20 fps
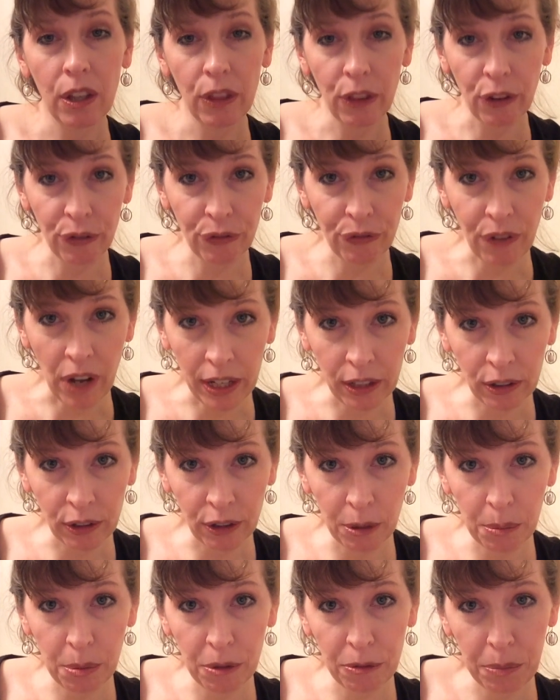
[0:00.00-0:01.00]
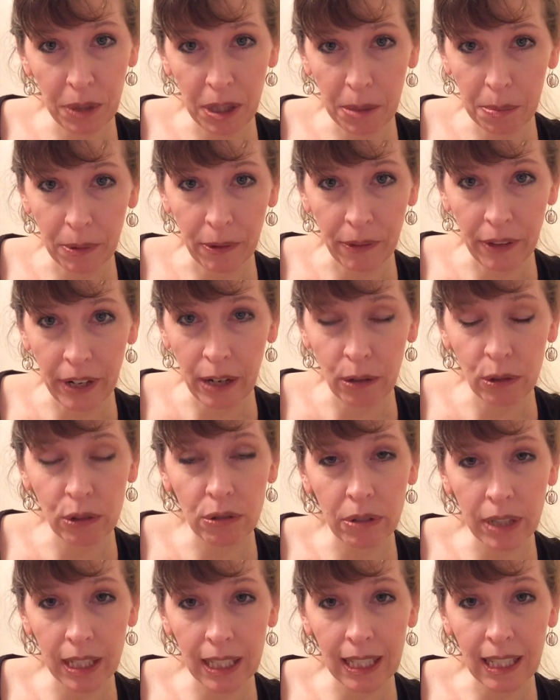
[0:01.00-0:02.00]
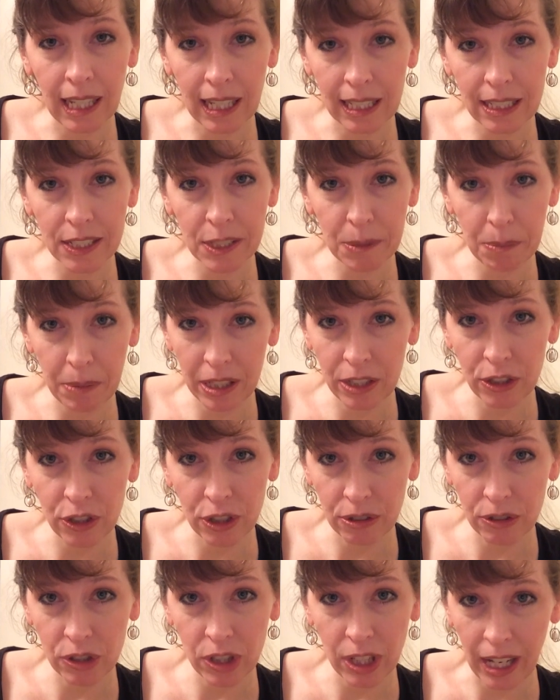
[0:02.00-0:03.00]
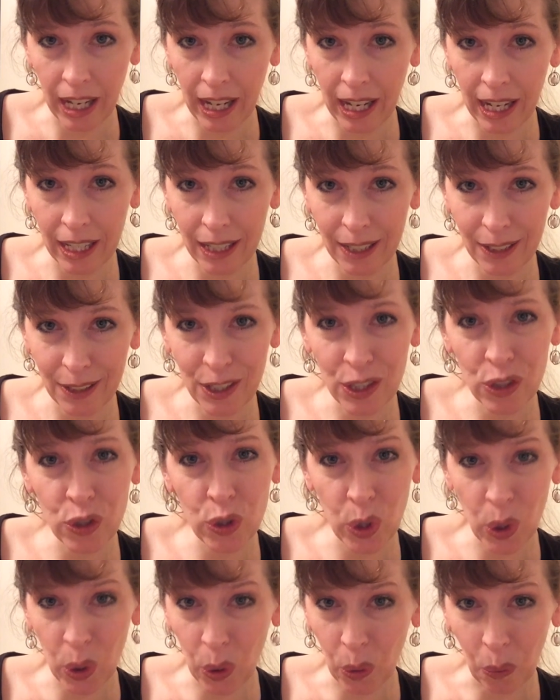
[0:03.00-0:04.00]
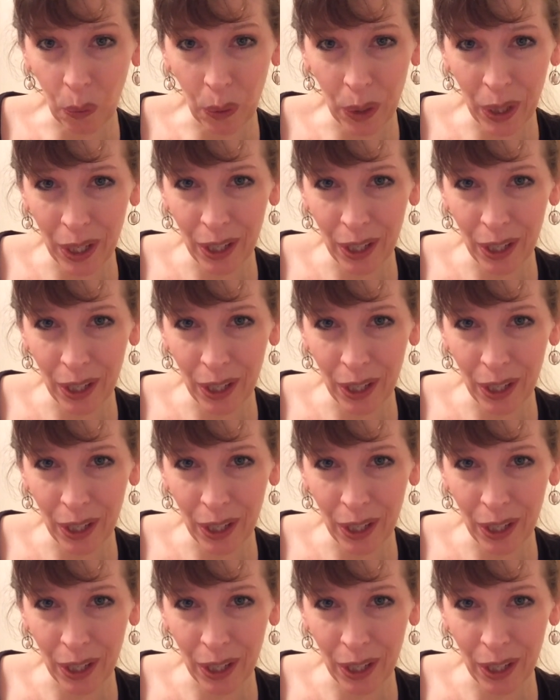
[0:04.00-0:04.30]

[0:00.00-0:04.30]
The final group of people that I would really like to speak to today is you.